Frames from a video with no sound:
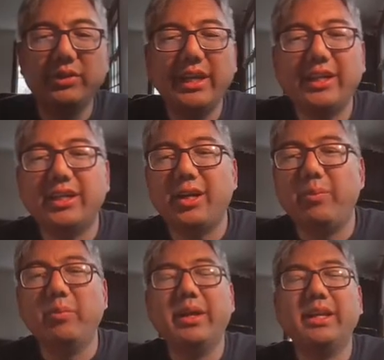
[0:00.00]
Take a
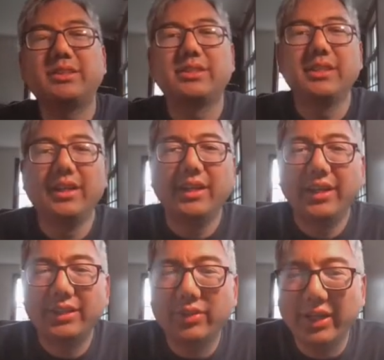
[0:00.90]
couple minutes
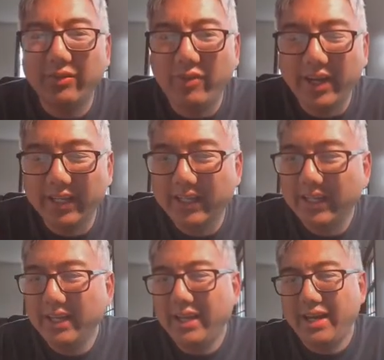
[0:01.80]
and try to find
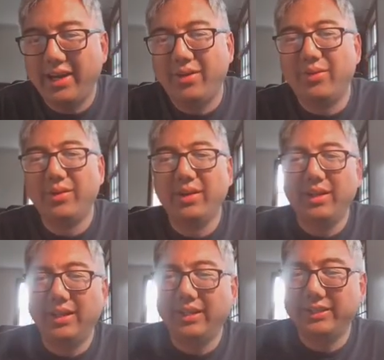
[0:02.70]
how
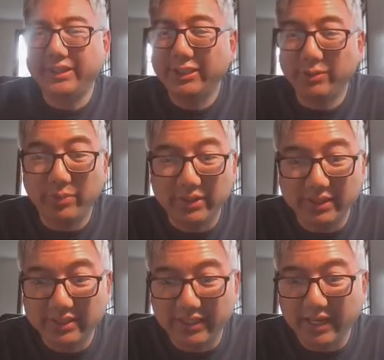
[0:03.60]
Stacia put
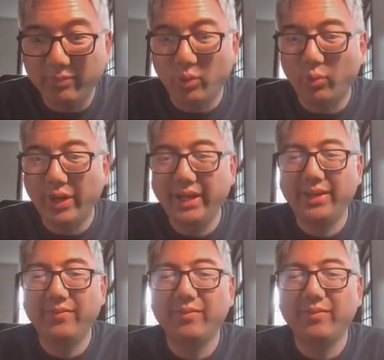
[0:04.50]
this game away.